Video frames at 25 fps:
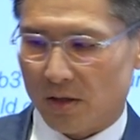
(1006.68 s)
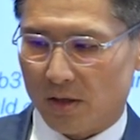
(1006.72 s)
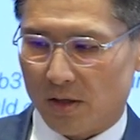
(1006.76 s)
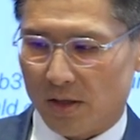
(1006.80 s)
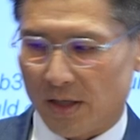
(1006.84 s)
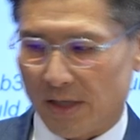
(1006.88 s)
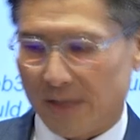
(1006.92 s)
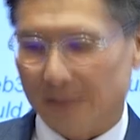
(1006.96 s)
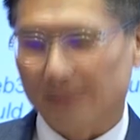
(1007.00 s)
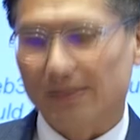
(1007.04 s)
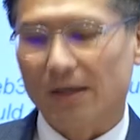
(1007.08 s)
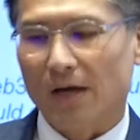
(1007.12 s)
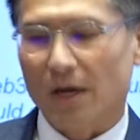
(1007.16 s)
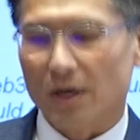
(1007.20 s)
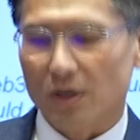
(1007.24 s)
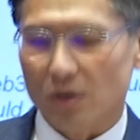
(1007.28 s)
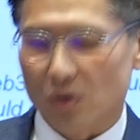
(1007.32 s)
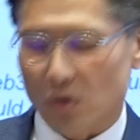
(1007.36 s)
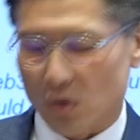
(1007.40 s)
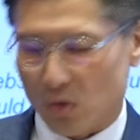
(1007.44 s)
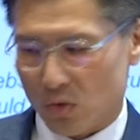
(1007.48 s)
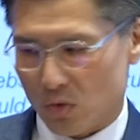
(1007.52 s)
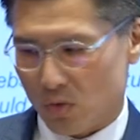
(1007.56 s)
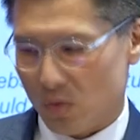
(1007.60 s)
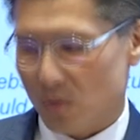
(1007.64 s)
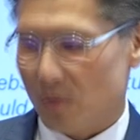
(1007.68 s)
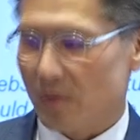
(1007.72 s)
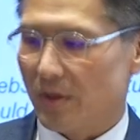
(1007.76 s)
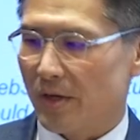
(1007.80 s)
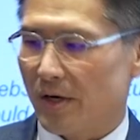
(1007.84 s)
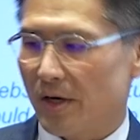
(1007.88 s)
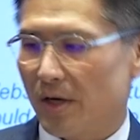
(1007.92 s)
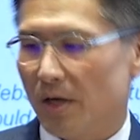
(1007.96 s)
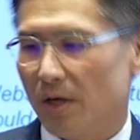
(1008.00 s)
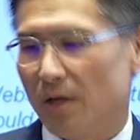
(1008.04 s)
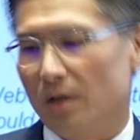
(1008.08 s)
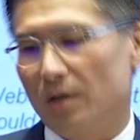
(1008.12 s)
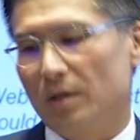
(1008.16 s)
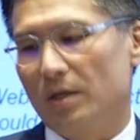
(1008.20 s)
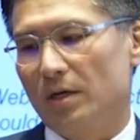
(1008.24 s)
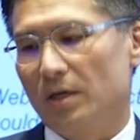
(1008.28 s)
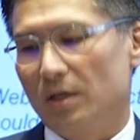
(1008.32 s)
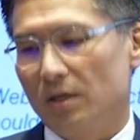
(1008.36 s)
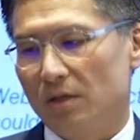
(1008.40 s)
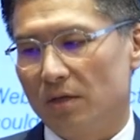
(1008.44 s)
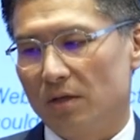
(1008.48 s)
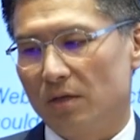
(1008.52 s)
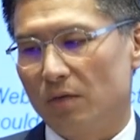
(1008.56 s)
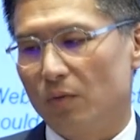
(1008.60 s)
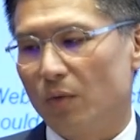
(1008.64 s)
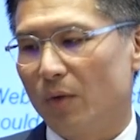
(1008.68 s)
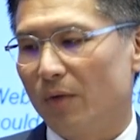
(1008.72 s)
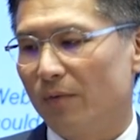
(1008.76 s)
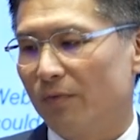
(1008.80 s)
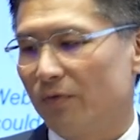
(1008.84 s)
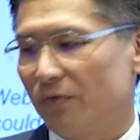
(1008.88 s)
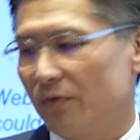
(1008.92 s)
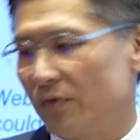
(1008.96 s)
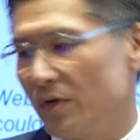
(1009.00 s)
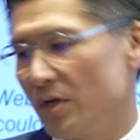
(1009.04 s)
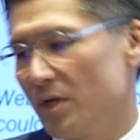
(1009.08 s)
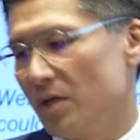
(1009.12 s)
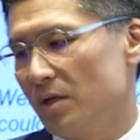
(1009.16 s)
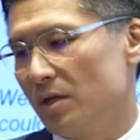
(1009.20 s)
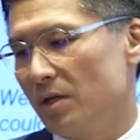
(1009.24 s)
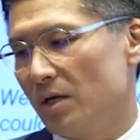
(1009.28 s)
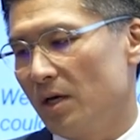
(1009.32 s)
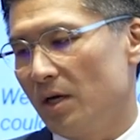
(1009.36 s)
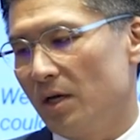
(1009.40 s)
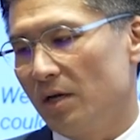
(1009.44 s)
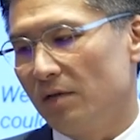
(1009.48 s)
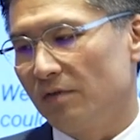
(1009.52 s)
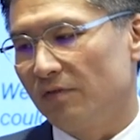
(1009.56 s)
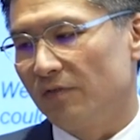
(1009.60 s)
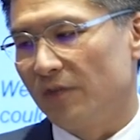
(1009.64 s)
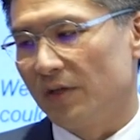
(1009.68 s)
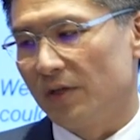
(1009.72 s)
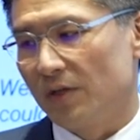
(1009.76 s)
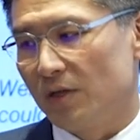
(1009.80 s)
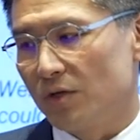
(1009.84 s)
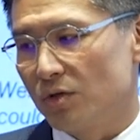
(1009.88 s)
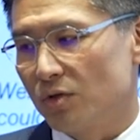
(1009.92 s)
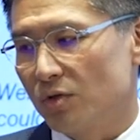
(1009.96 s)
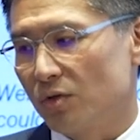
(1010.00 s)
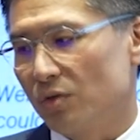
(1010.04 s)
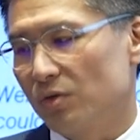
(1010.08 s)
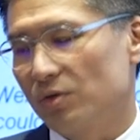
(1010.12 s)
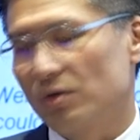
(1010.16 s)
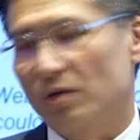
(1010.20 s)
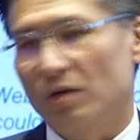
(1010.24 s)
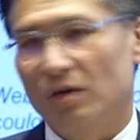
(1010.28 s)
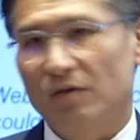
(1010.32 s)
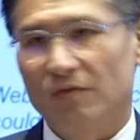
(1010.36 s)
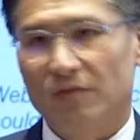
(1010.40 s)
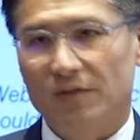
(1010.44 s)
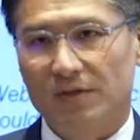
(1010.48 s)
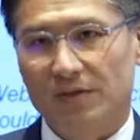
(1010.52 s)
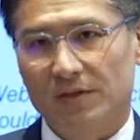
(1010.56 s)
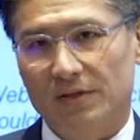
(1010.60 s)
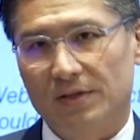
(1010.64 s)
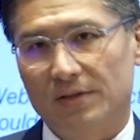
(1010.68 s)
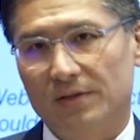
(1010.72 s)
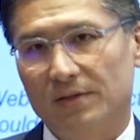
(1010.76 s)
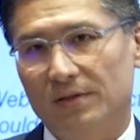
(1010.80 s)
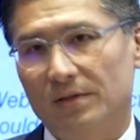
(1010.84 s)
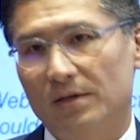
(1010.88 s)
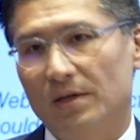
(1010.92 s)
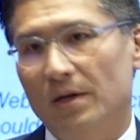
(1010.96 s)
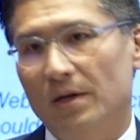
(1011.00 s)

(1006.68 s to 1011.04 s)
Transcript: cycle in the Web3 and financial services